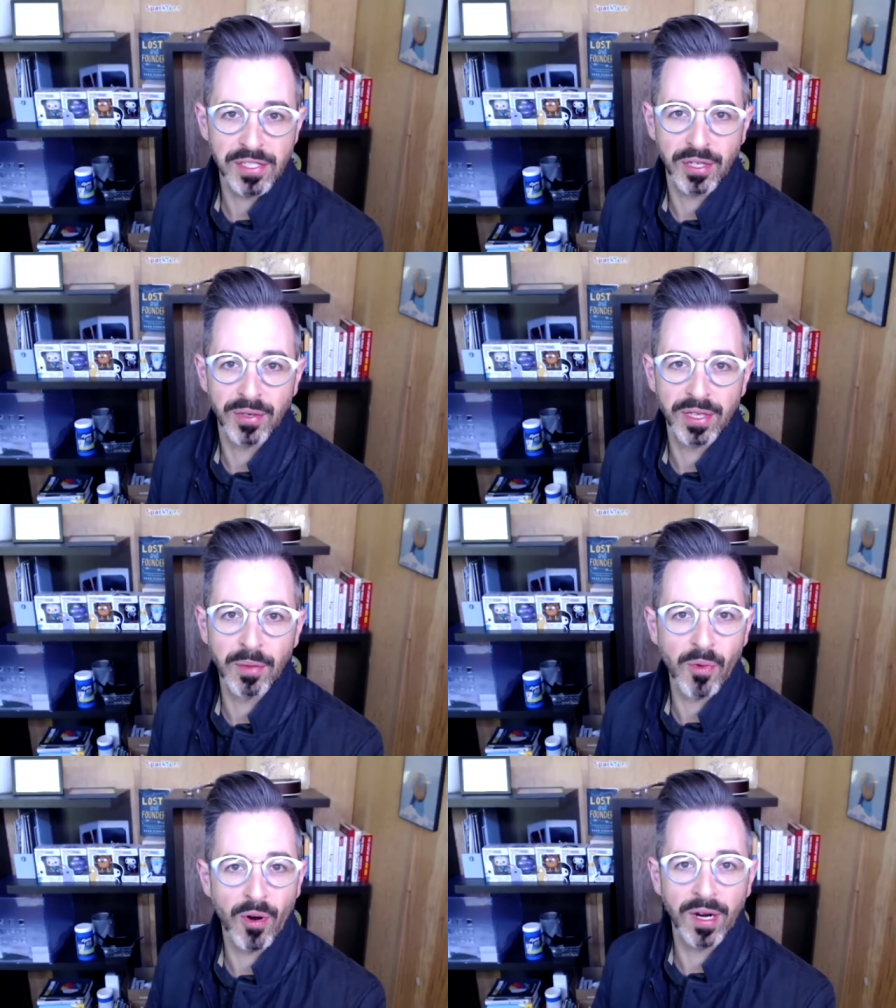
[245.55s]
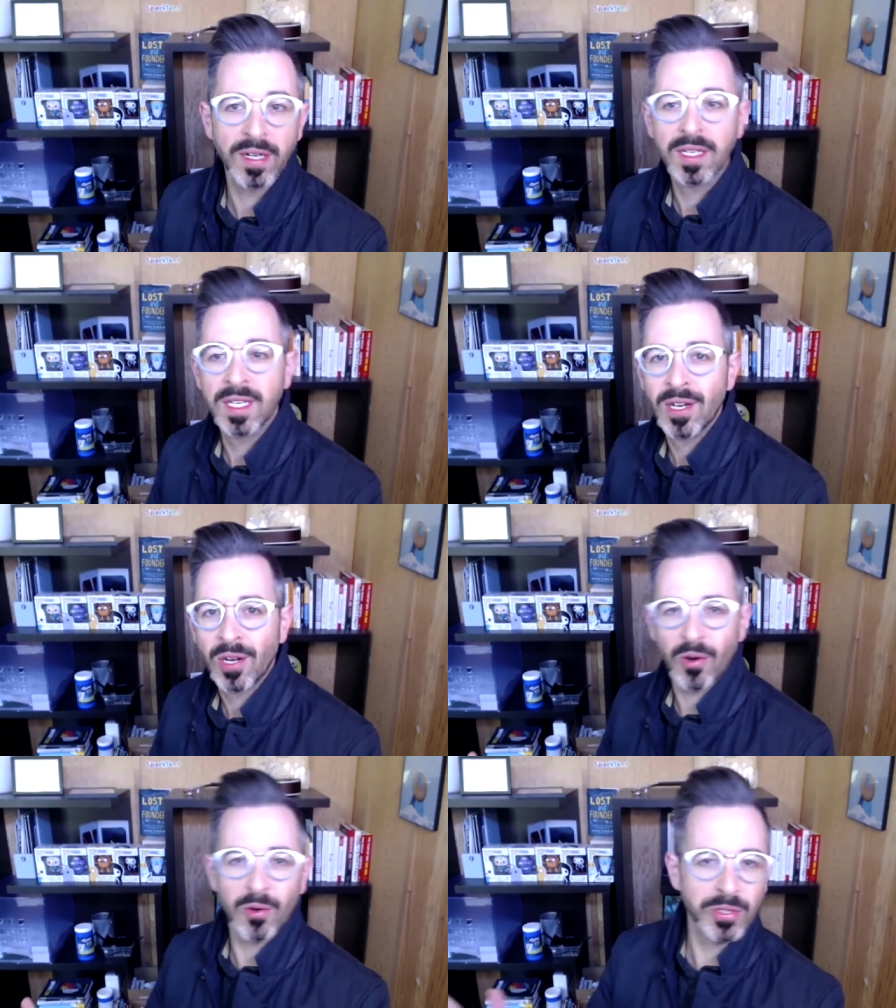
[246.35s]
So a little more
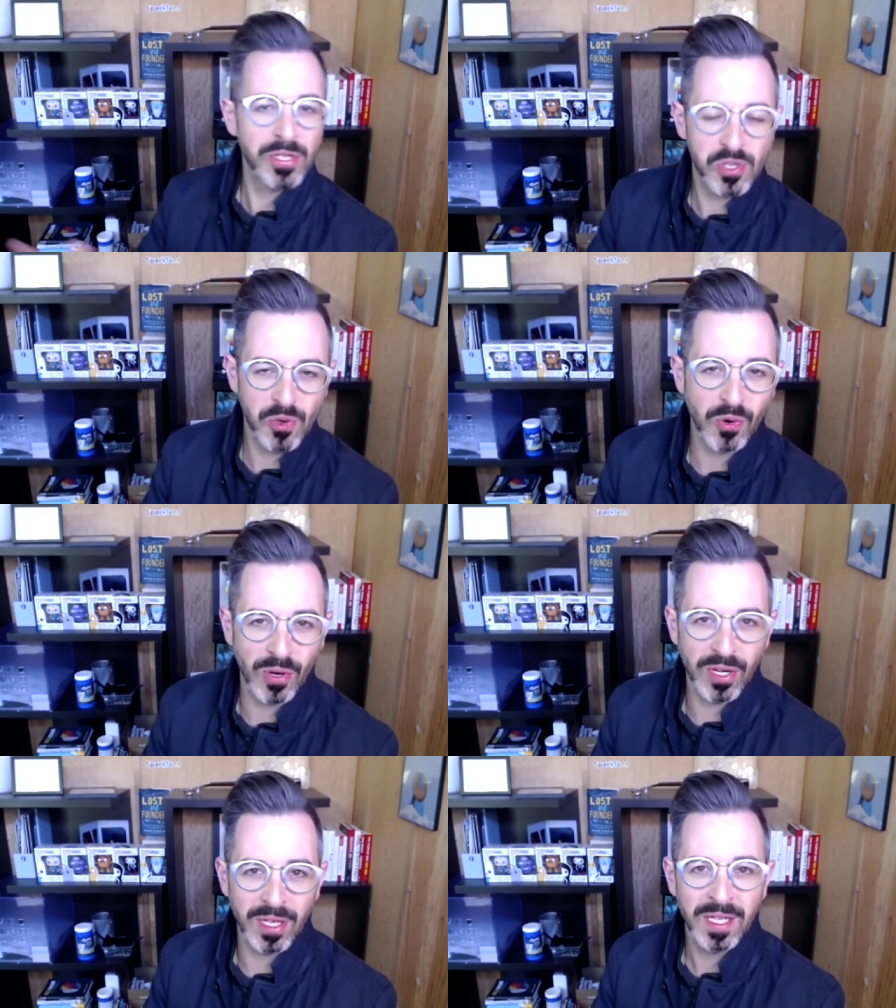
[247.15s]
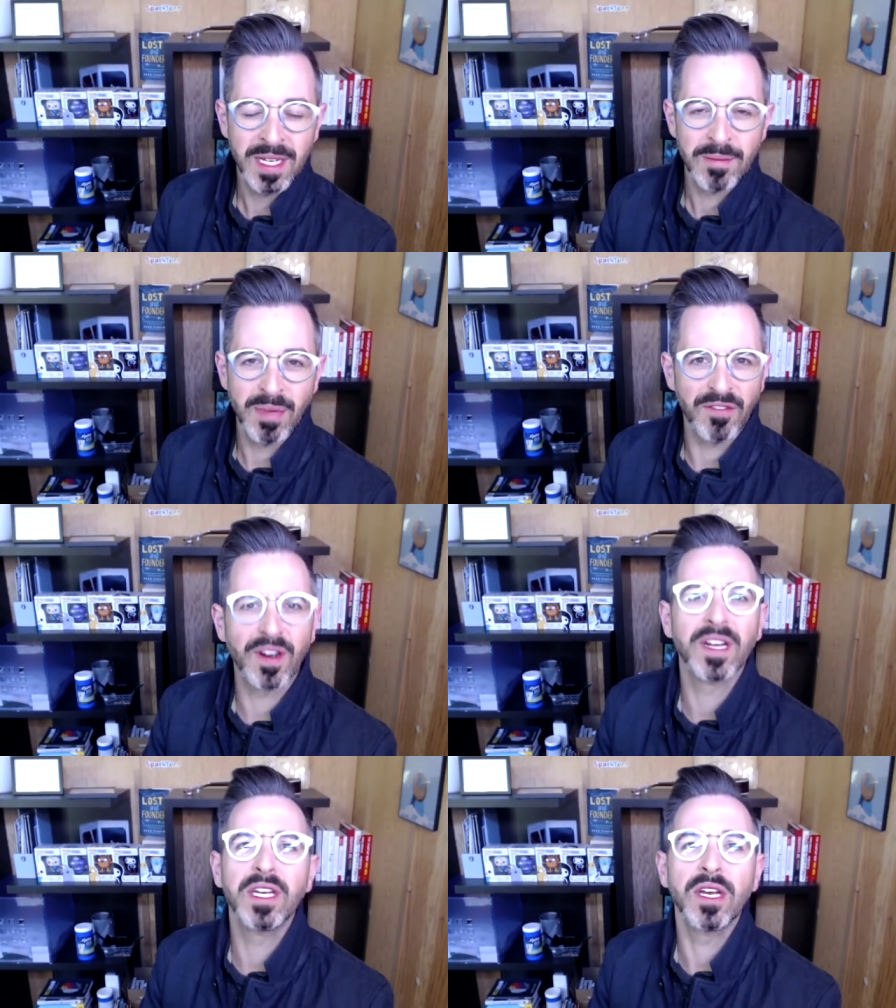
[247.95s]
old school, but
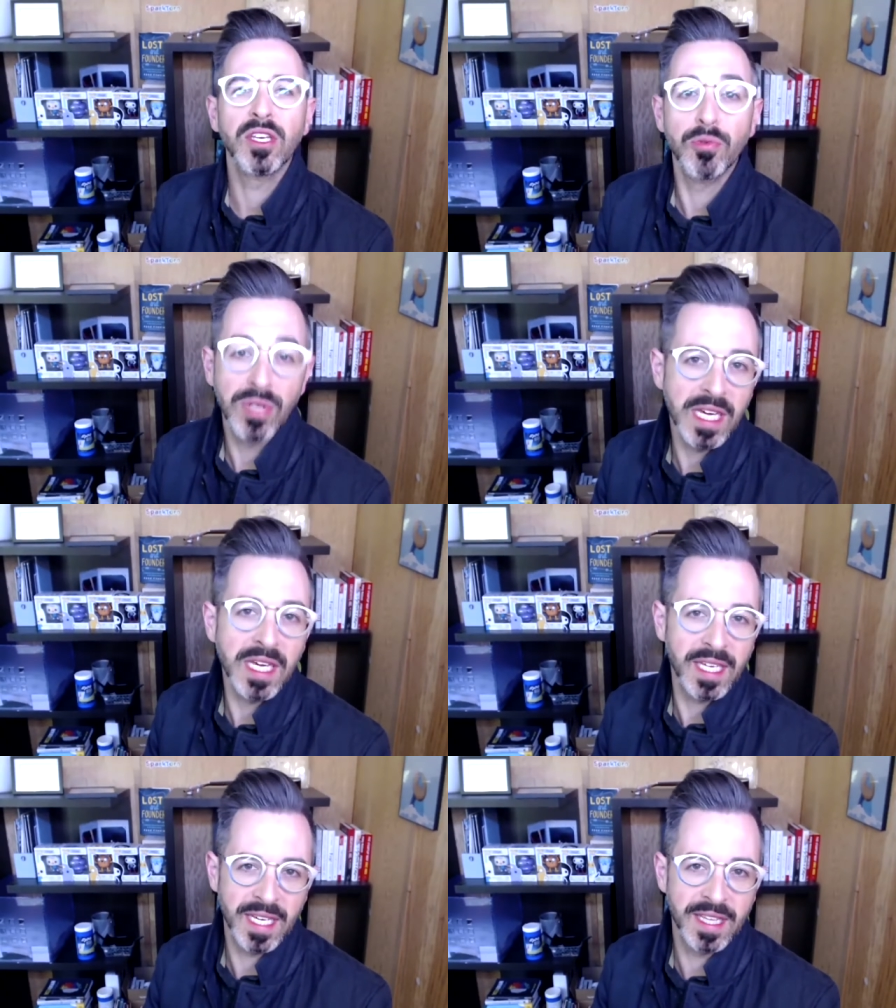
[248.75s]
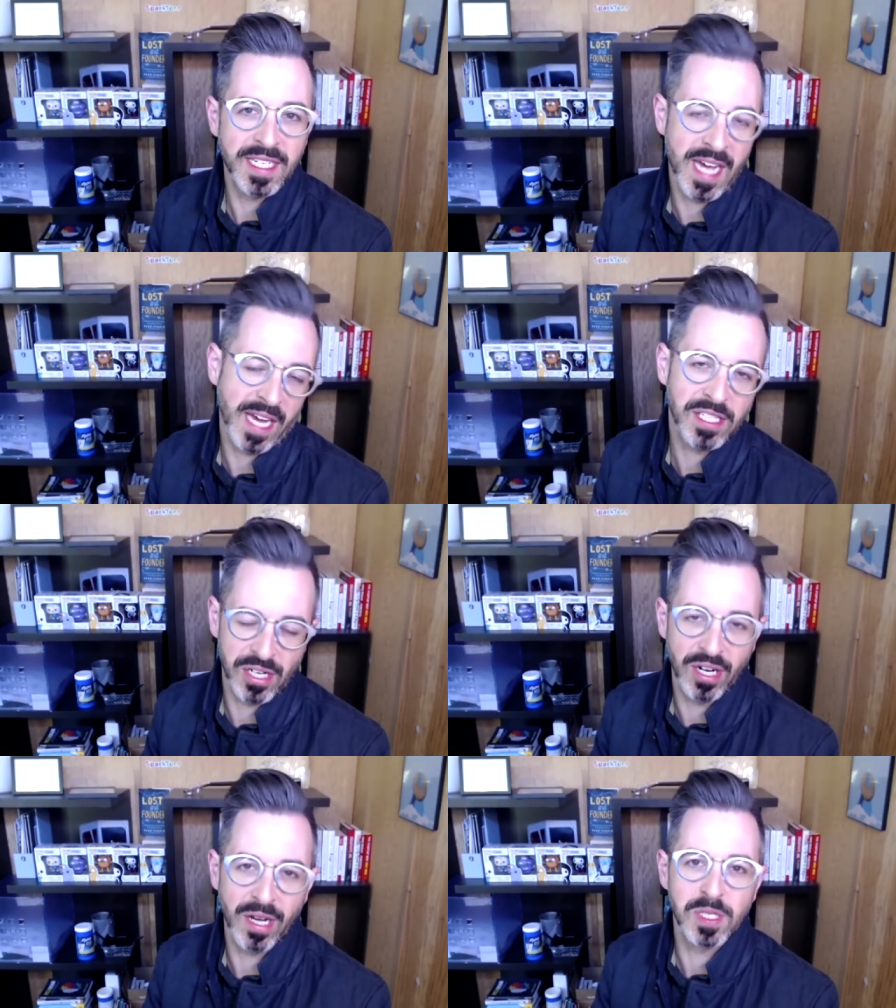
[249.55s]
very unique in the tech
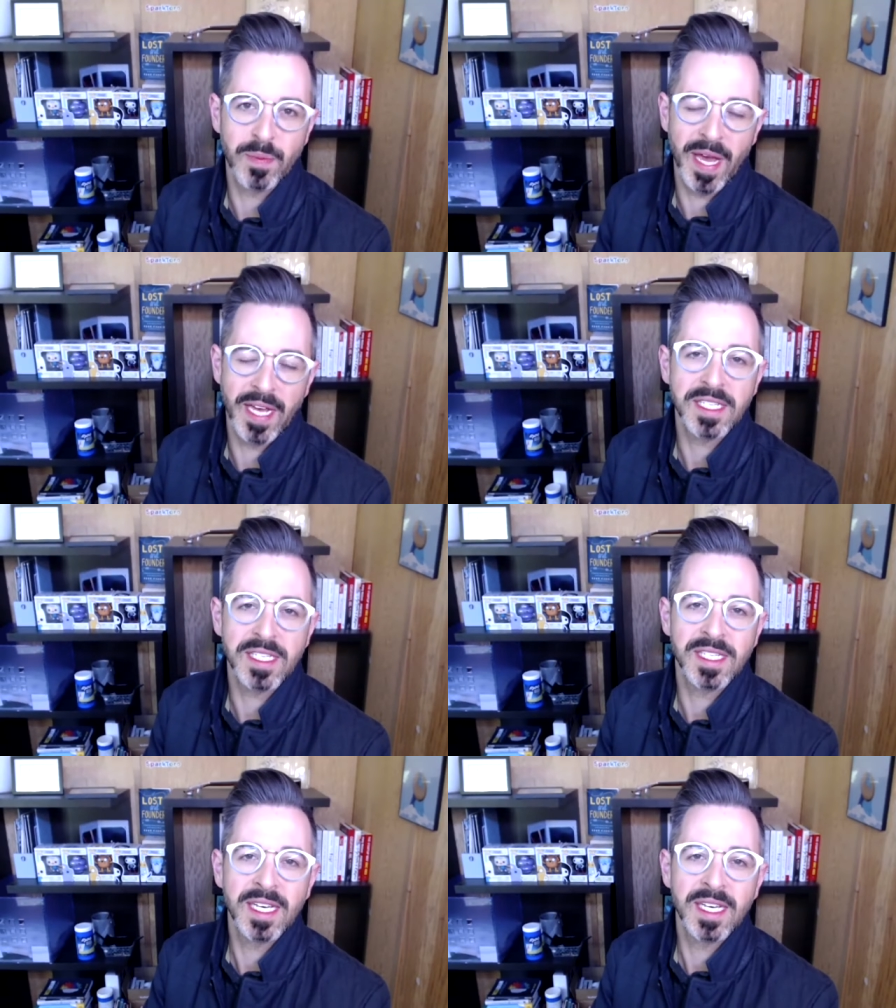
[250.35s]
startup space.